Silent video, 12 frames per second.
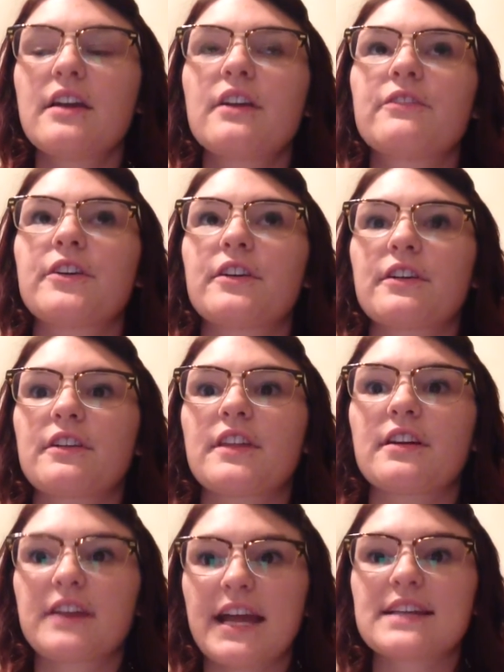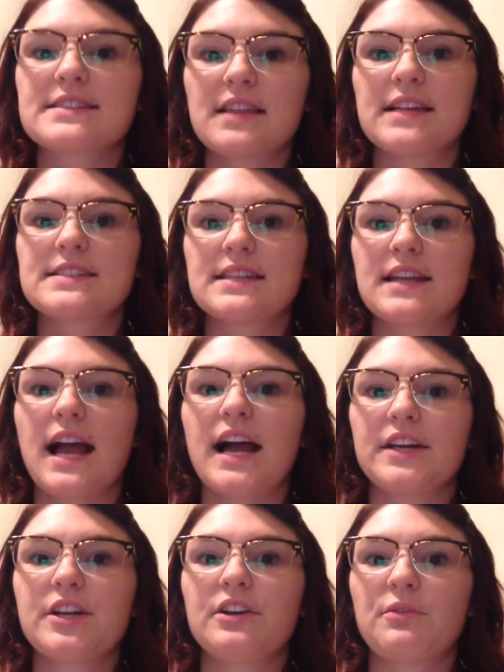for their next lesson,
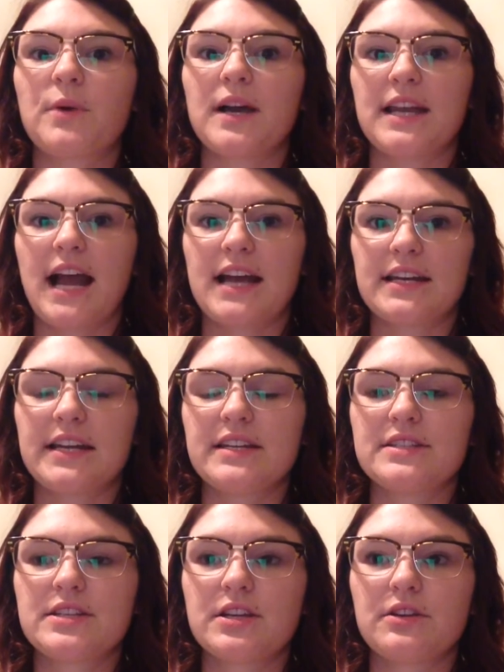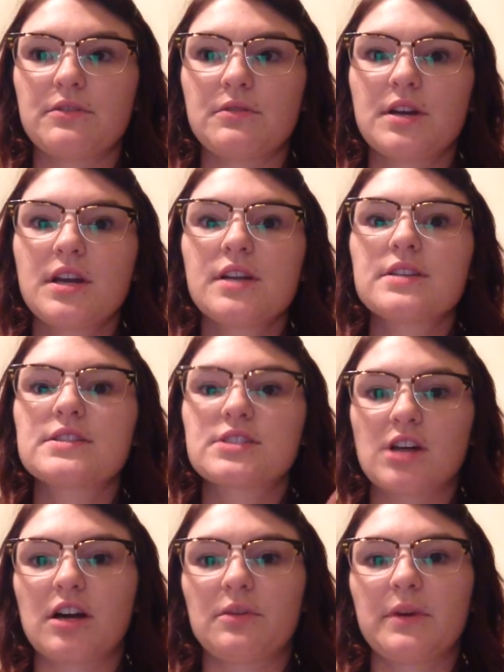I know what I need to
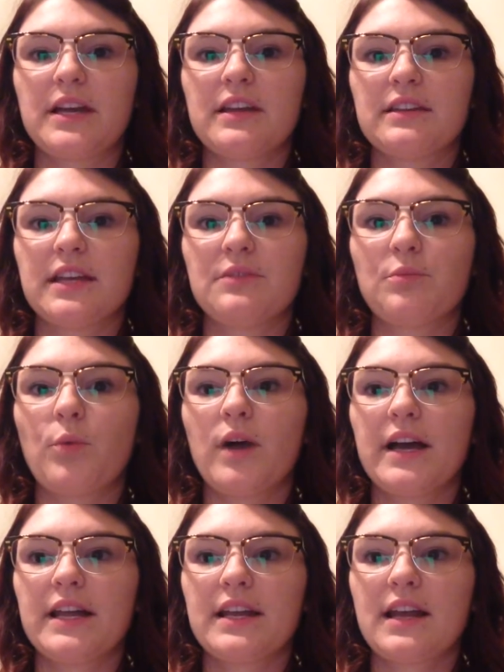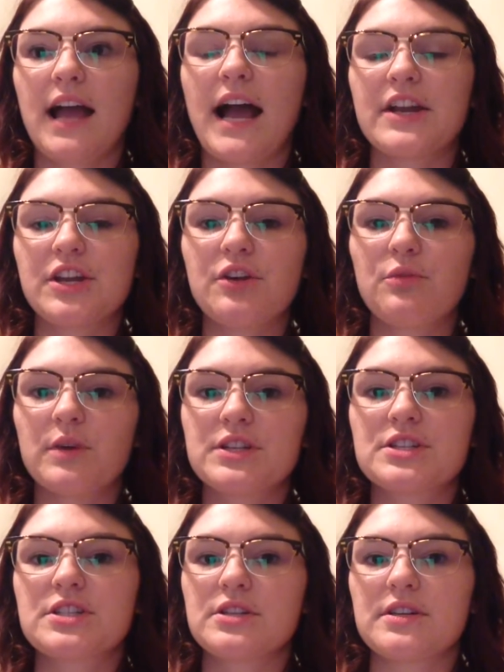start with, and what I know
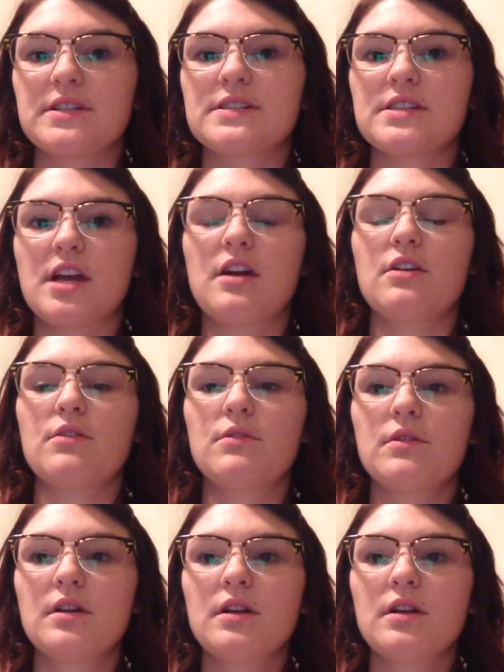which students know